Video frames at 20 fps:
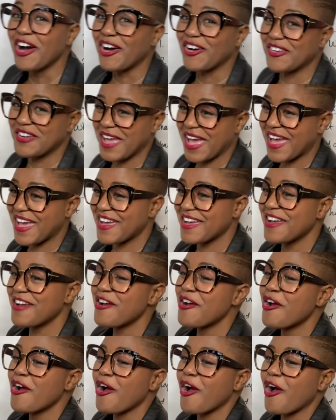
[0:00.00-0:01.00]
Okay?
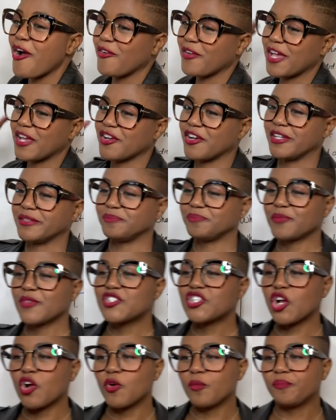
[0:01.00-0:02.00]
Okay, good.
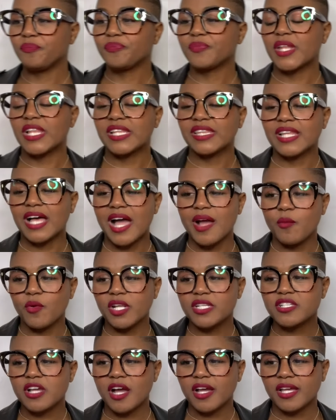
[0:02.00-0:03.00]
So I want to